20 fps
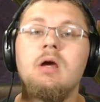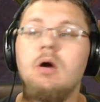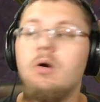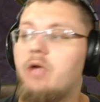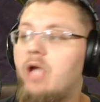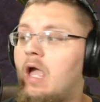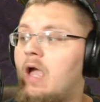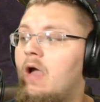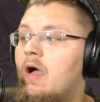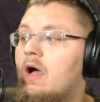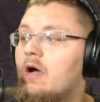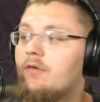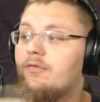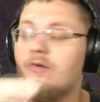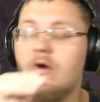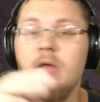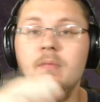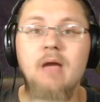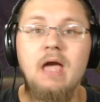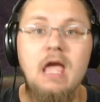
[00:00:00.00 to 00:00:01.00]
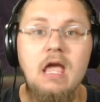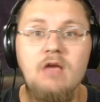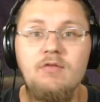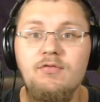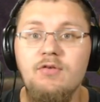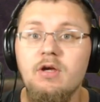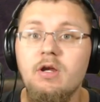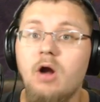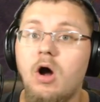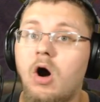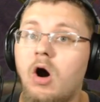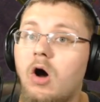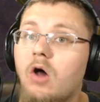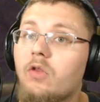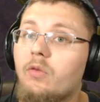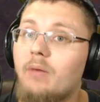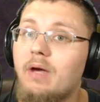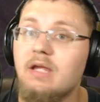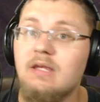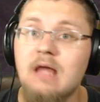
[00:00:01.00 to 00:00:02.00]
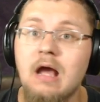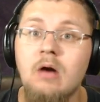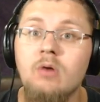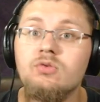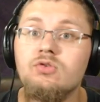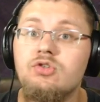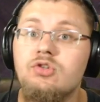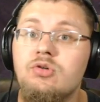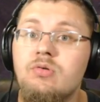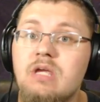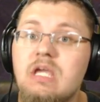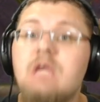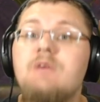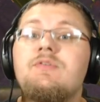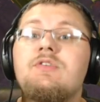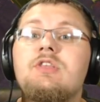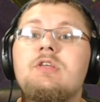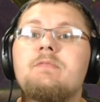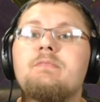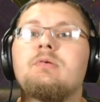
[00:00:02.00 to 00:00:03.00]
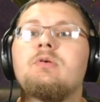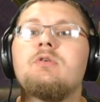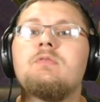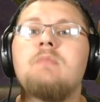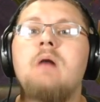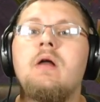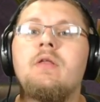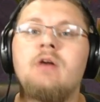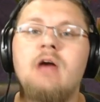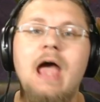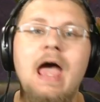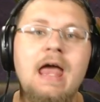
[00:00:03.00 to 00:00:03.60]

okay, from Aphid all the way down to even the Broodmother,